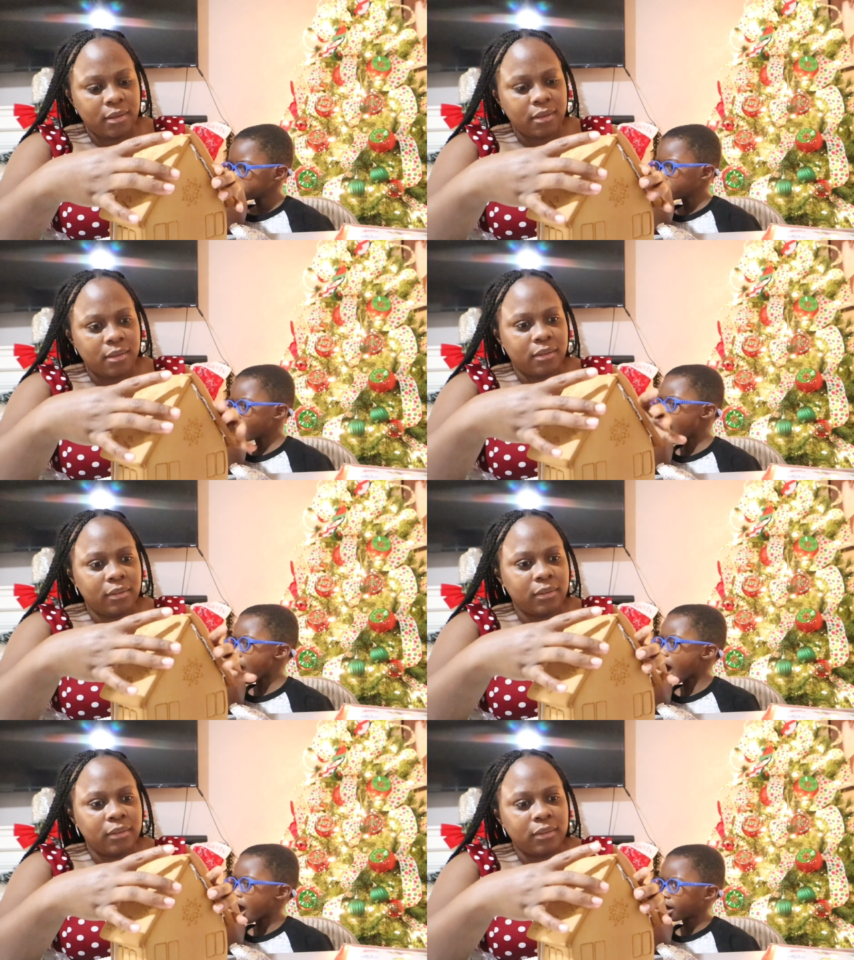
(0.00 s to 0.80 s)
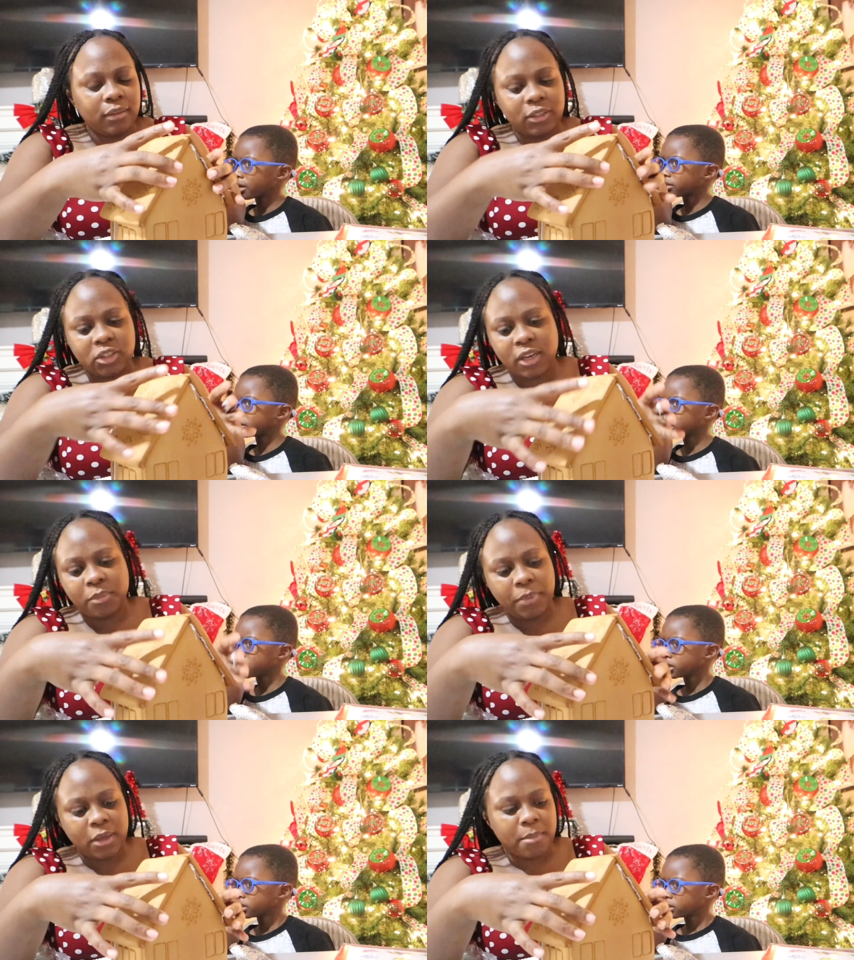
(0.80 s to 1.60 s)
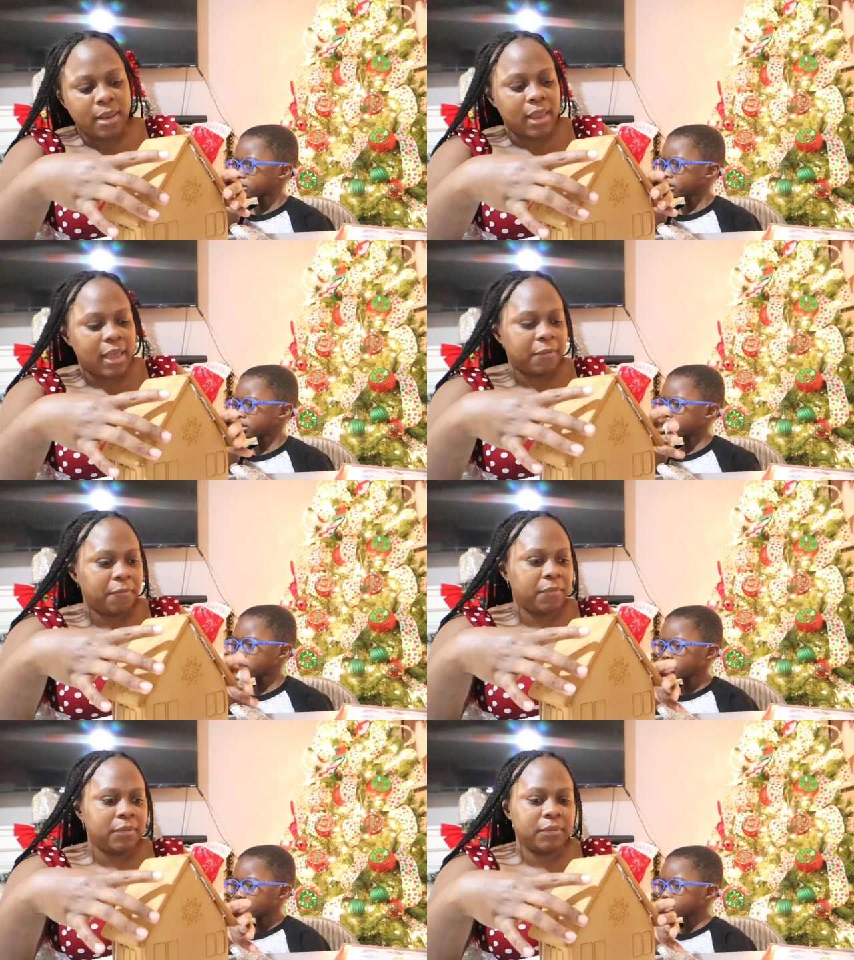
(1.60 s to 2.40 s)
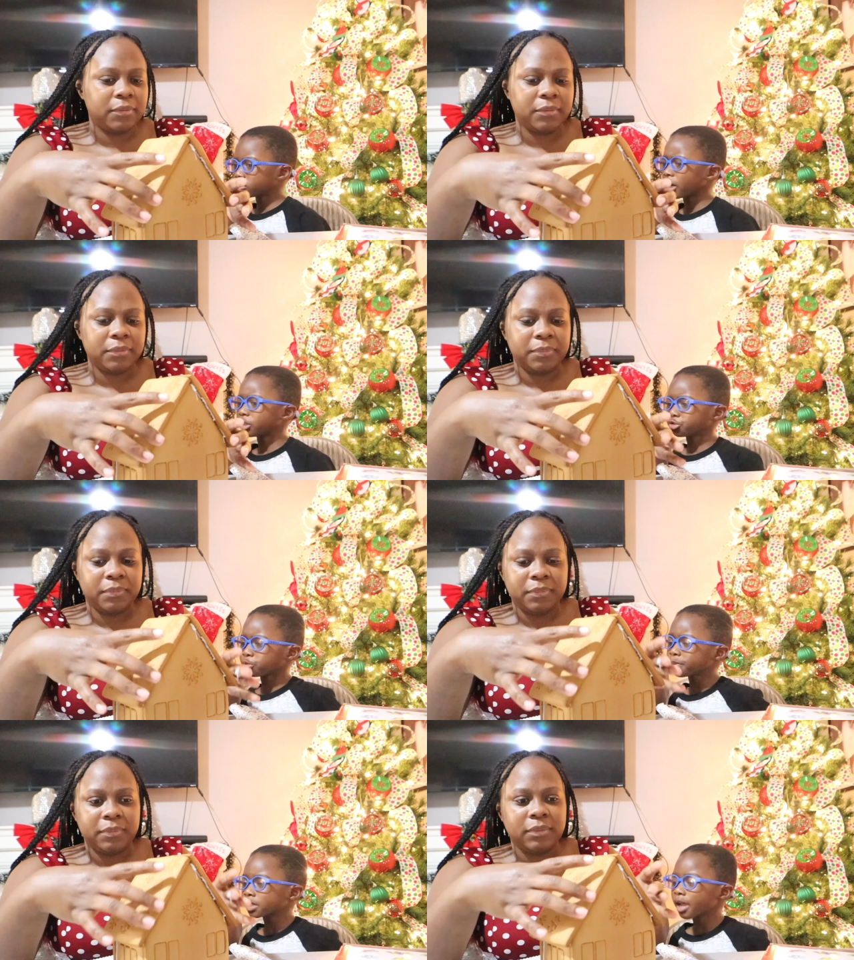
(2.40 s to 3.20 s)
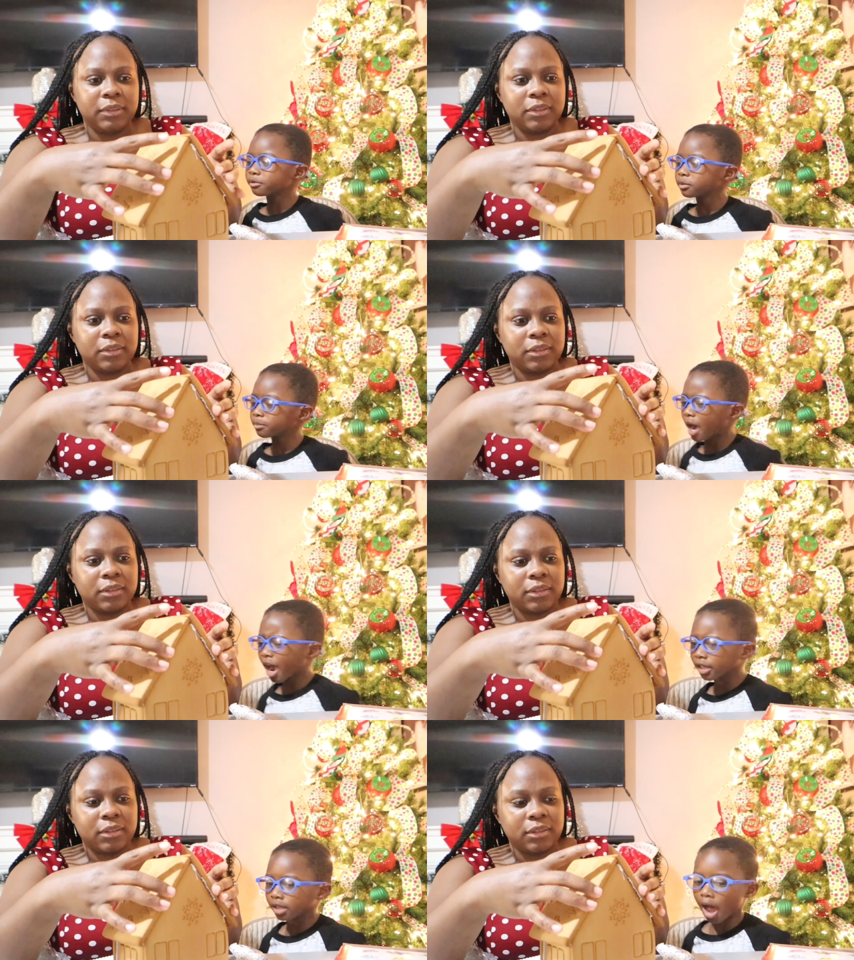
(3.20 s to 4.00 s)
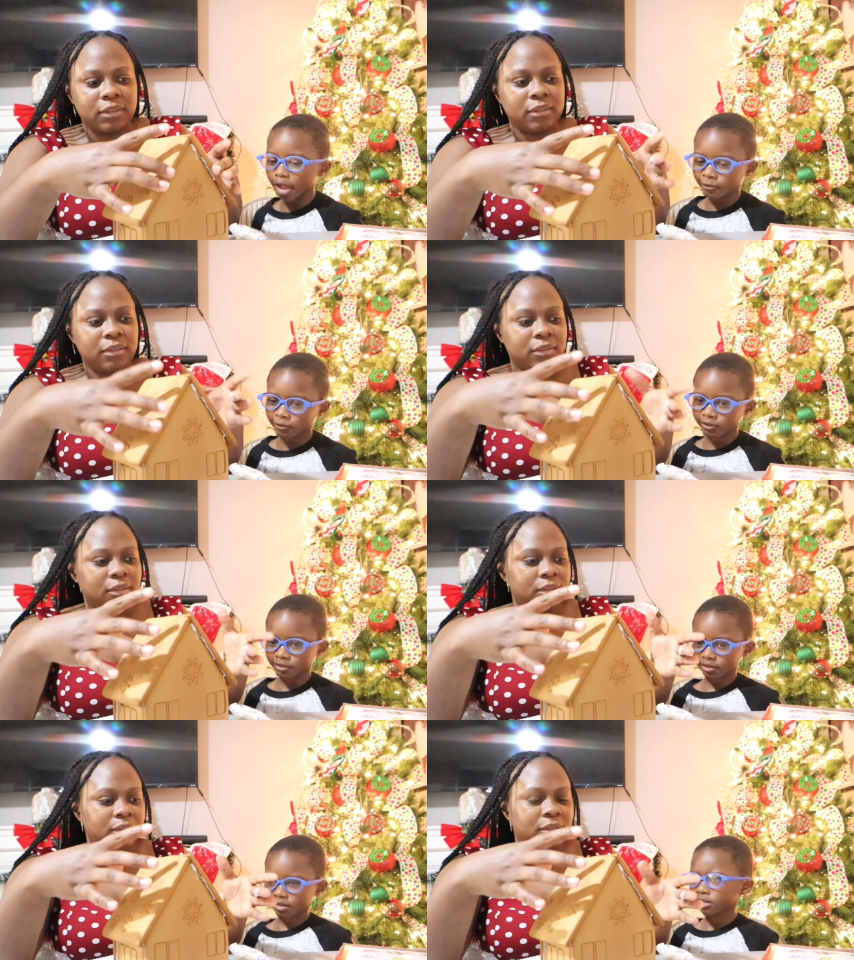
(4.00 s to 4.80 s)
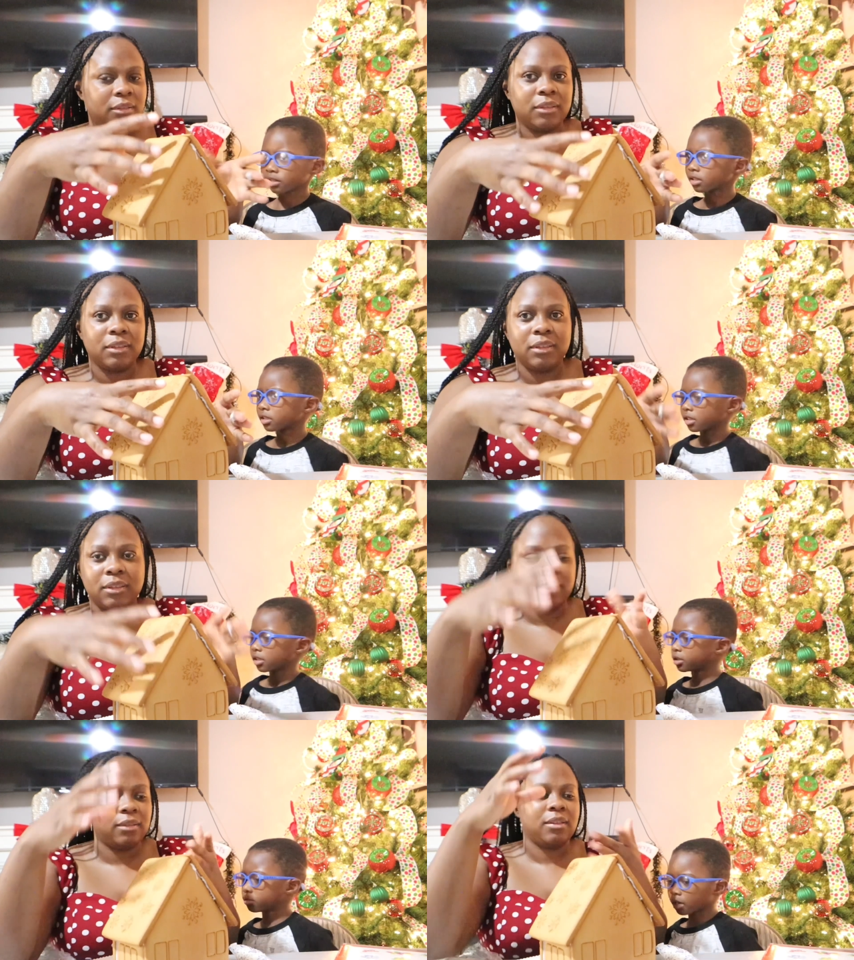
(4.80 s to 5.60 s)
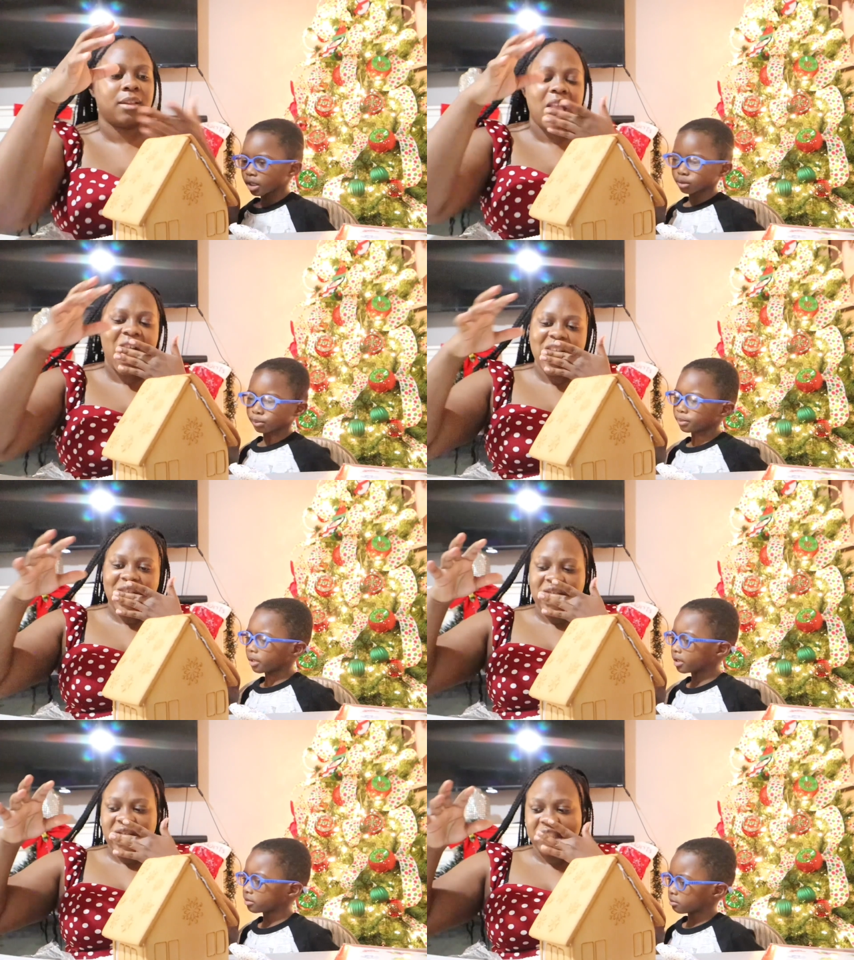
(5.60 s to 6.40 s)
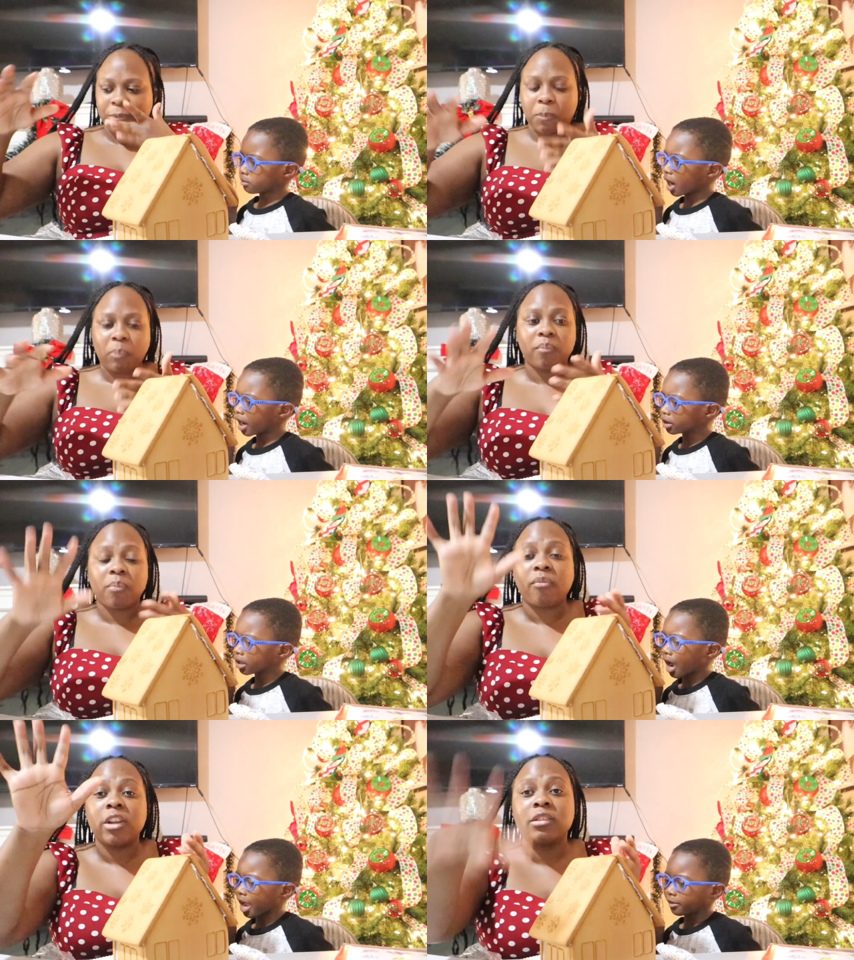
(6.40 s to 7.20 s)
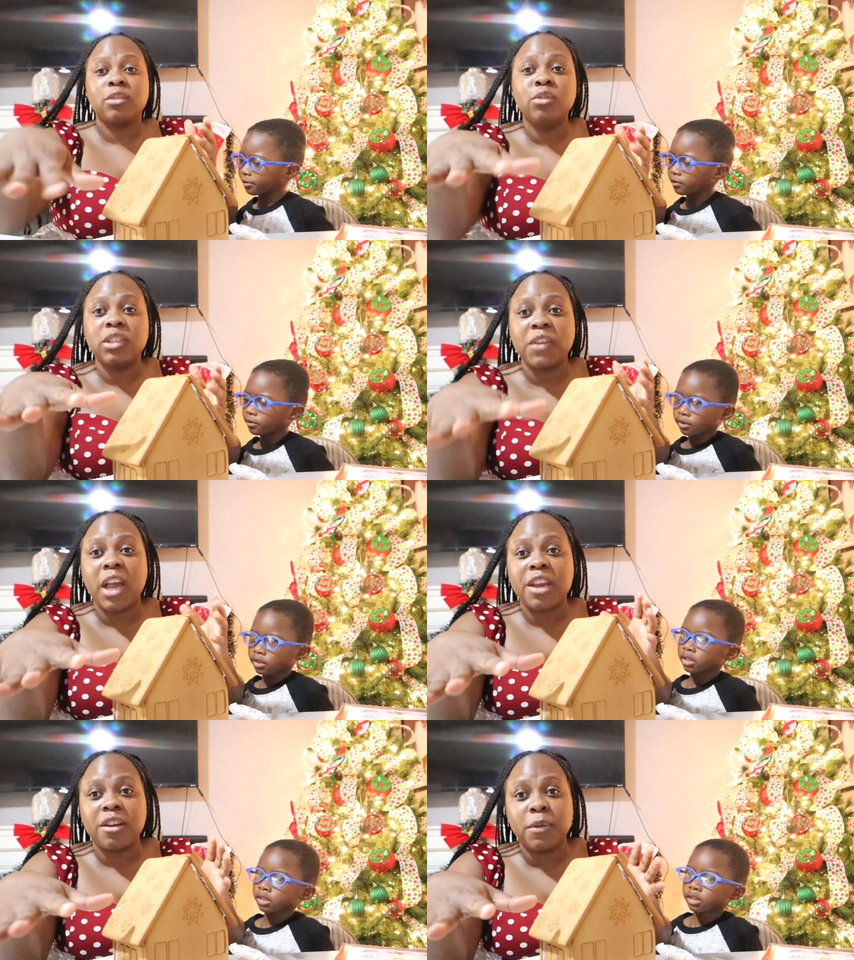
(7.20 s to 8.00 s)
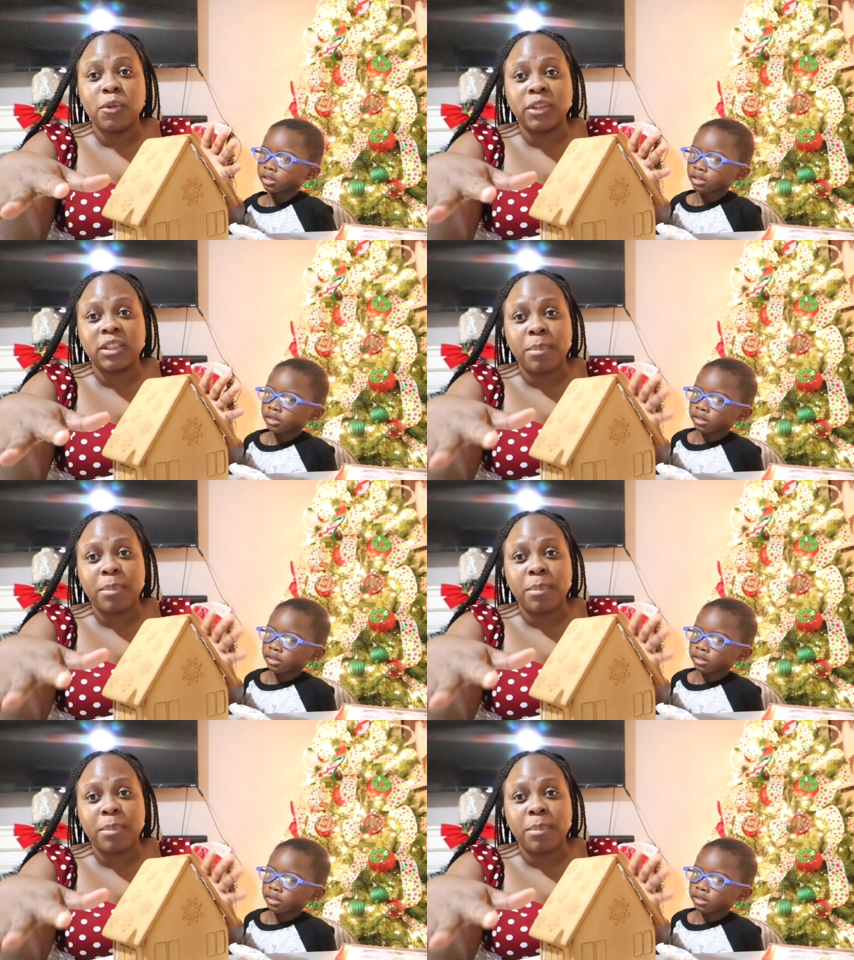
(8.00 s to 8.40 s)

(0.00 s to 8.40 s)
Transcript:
Speaker 1: Yeah.
Speaker 2: They're trying to play with my life.
Speaker 1: They're trying to play with my life. It's trying to play with my life.
Speaker 2: Excuse if y'all hear any noise